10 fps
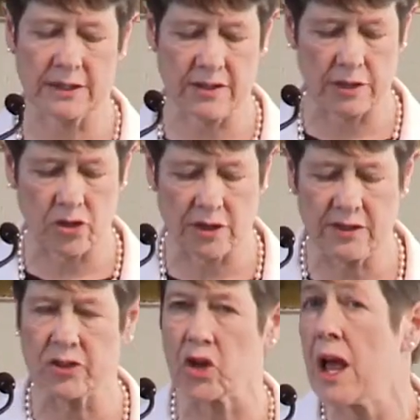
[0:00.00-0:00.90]

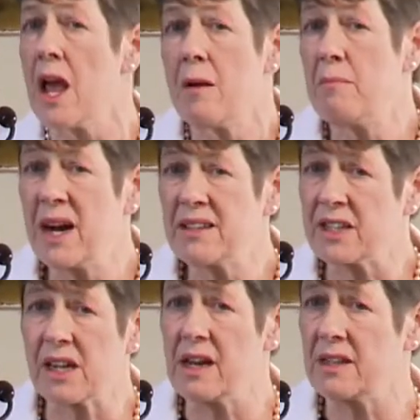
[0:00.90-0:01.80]
cetera,
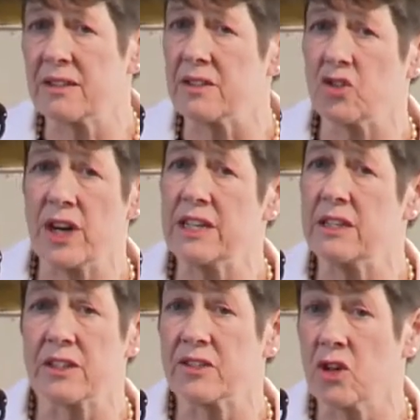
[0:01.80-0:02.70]
masterclasses straight
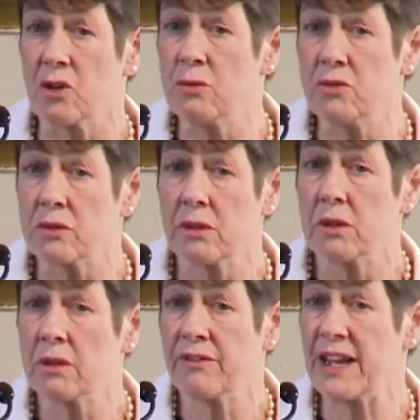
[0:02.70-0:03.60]
into schools.
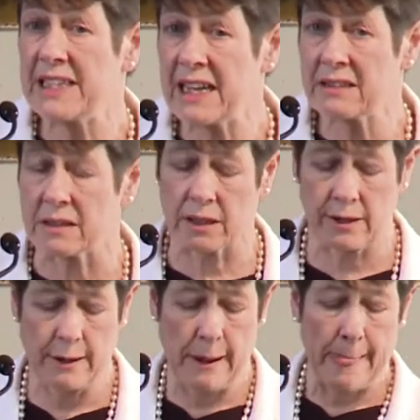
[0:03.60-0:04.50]
Fantastic.
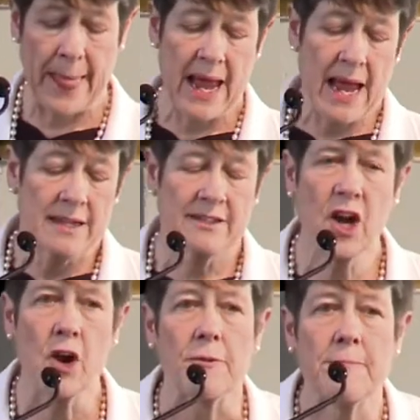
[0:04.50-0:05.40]

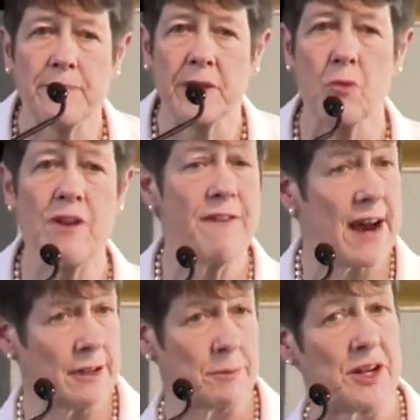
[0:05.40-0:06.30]
So we
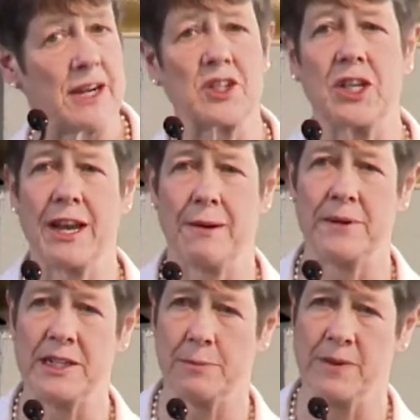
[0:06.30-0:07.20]
found a production
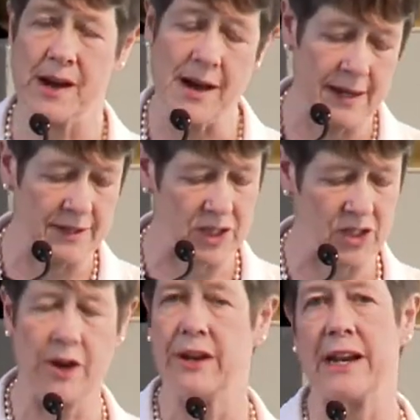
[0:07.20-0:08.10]
company to buy, did
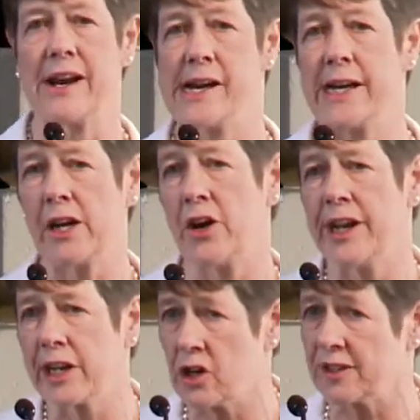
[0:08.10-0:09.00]
Tony and I, only
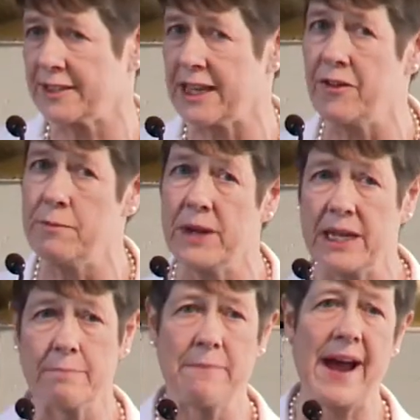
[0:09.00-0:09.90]
it cost £7
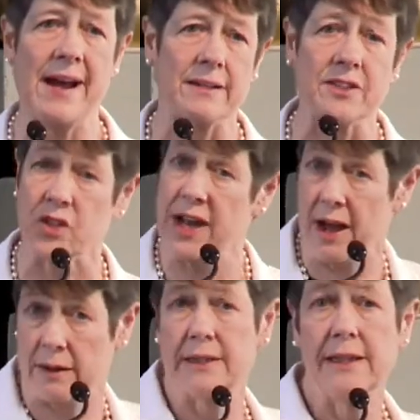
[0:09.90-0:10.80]
million.
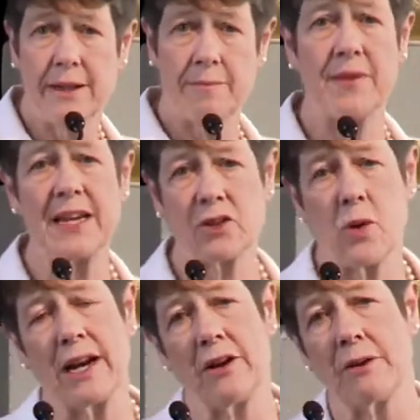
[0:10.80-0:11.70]
Now, that's
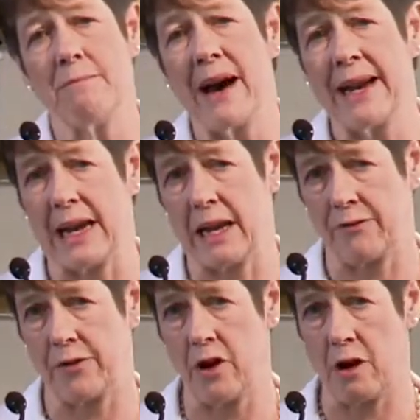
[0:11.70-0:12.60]
quite a lot of money
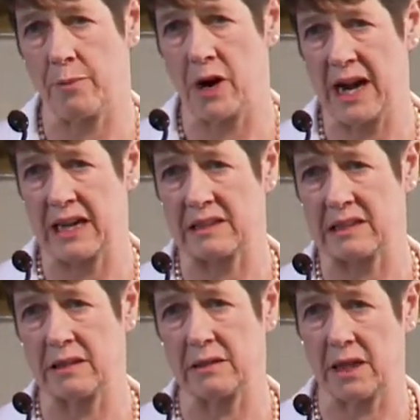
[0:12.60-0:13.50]
for an opera house
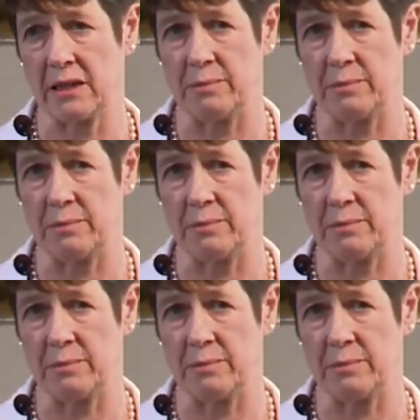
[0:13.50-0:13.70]
that had